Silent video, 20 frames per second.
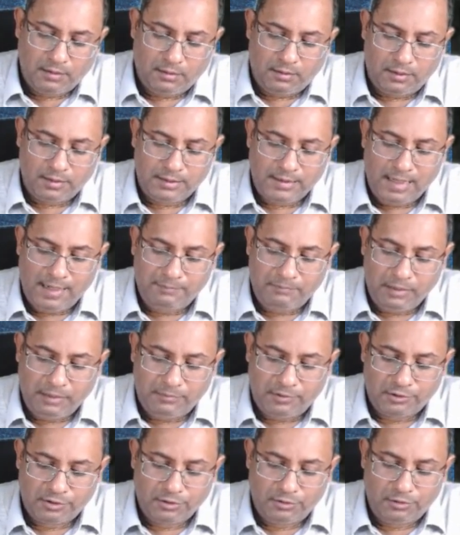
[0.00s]
on exam
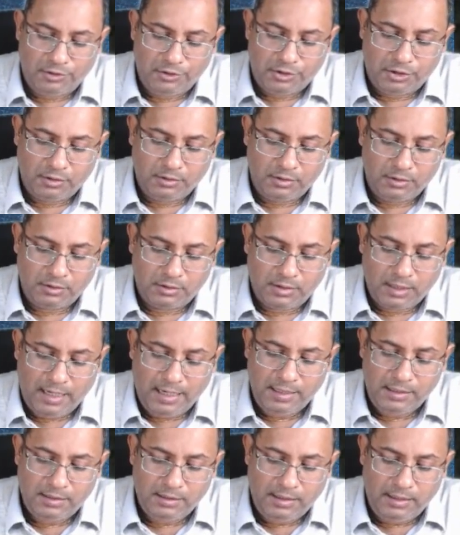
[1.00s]
paper solutions,
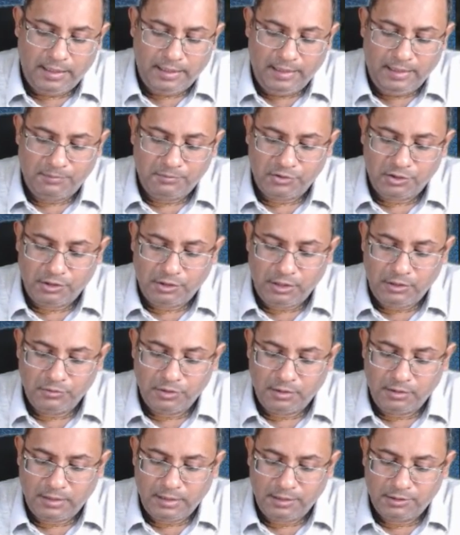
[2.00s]
ICAI
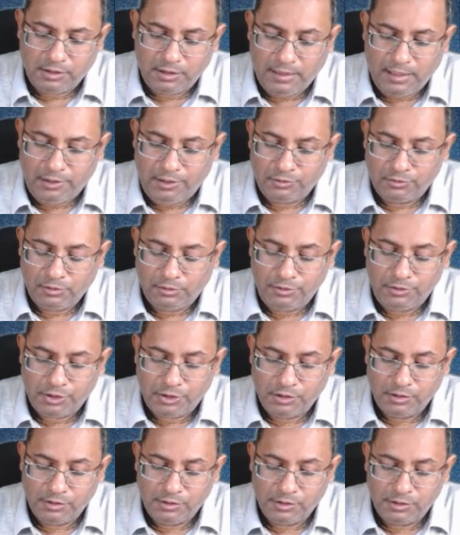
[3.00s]
MCQs and case scenario
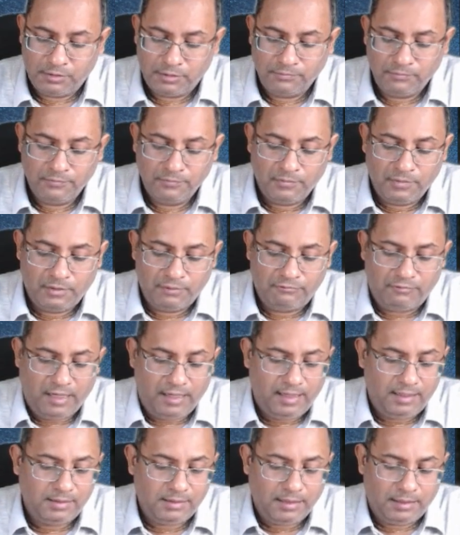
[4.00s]
solutions,
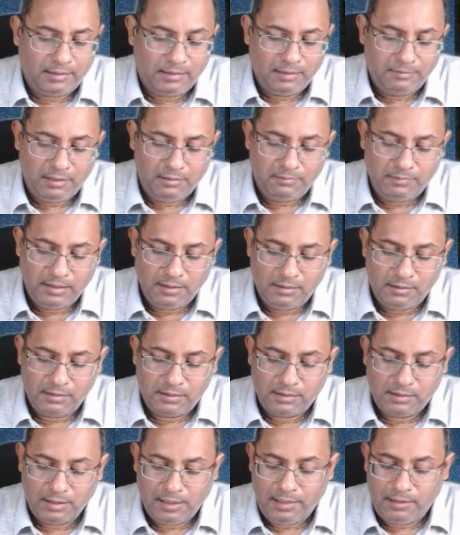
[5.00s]
Finance Act
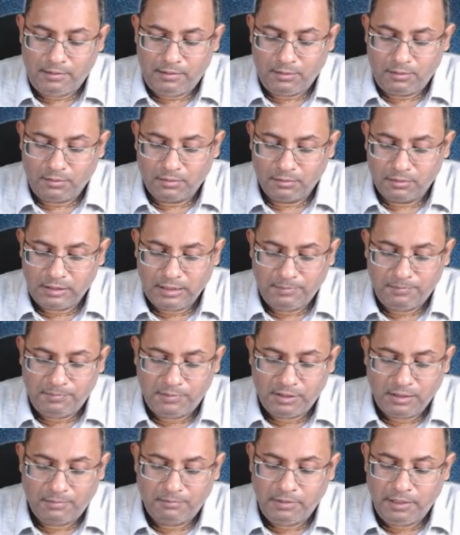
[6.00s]
amendments, select
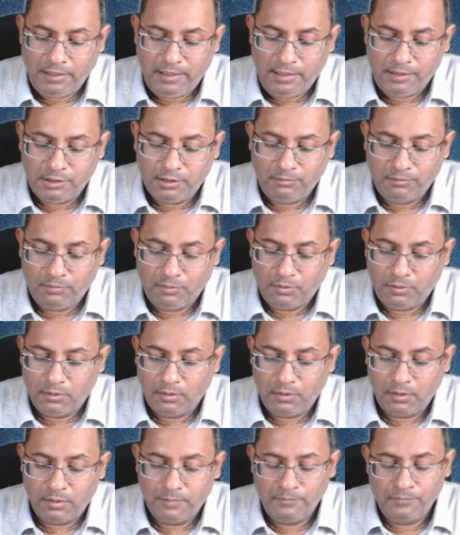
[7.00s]
concepts, updates, and
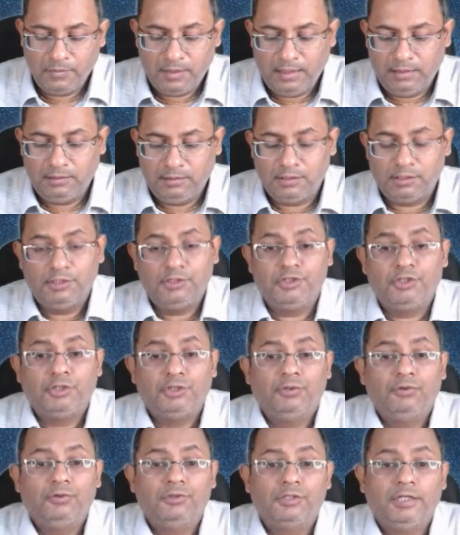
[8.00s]
more. And this
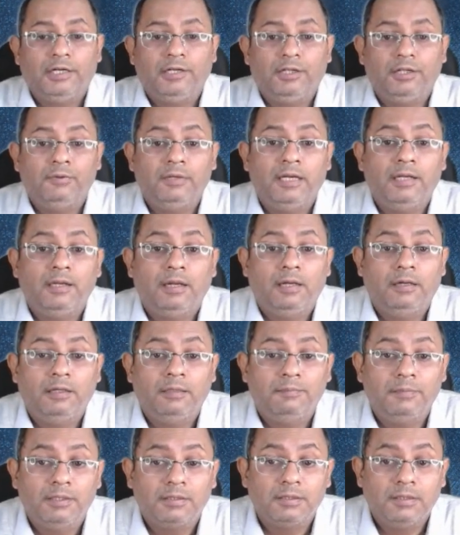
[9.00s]
ensures that you get
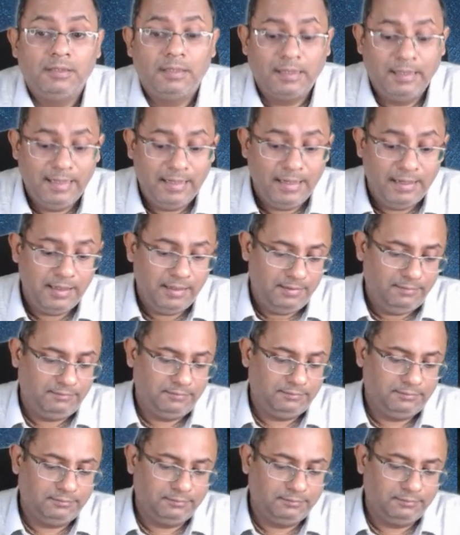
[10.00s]
100% clarity.